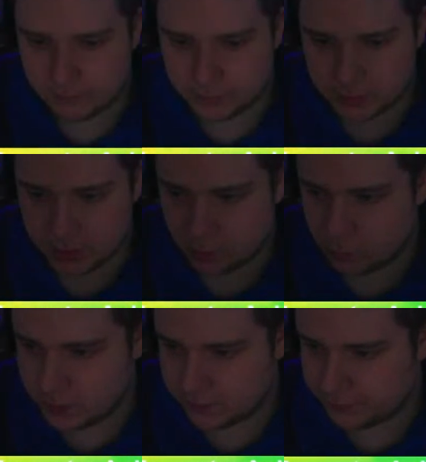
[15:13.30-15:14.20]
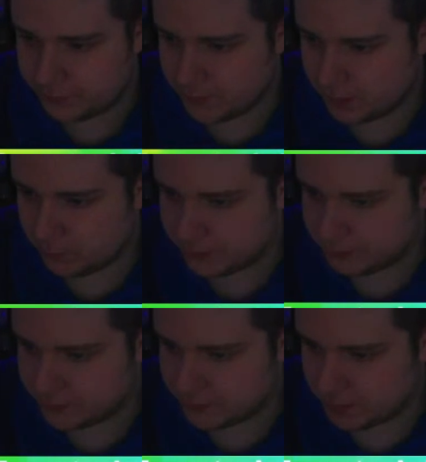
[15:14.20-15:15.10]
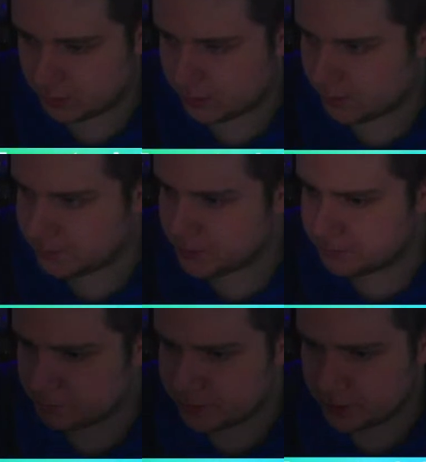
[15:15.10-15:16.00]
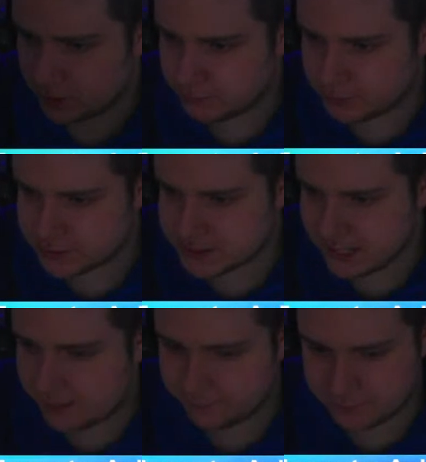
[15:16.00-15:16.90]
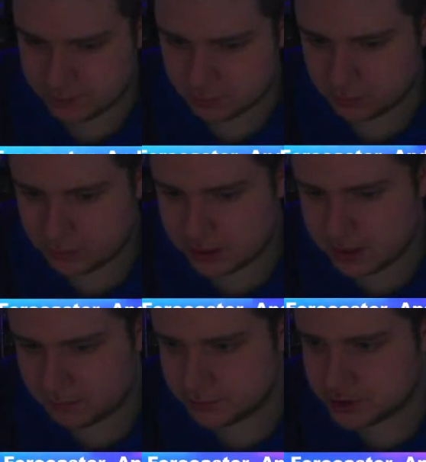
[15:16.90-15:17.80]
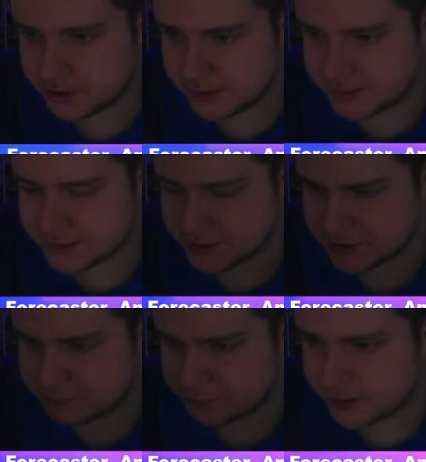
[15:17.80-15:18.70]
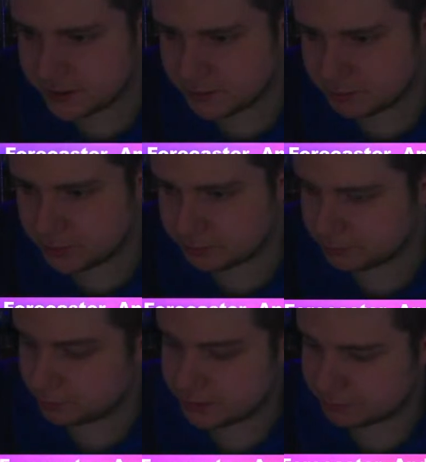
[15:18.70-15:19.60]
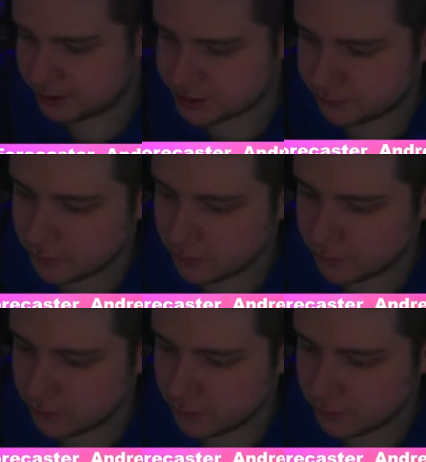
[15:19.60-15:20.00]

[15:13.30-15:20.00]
You know, with everything here. Let me go ahead and bring you all over here to sat view to show you guys. This is pretty impressive.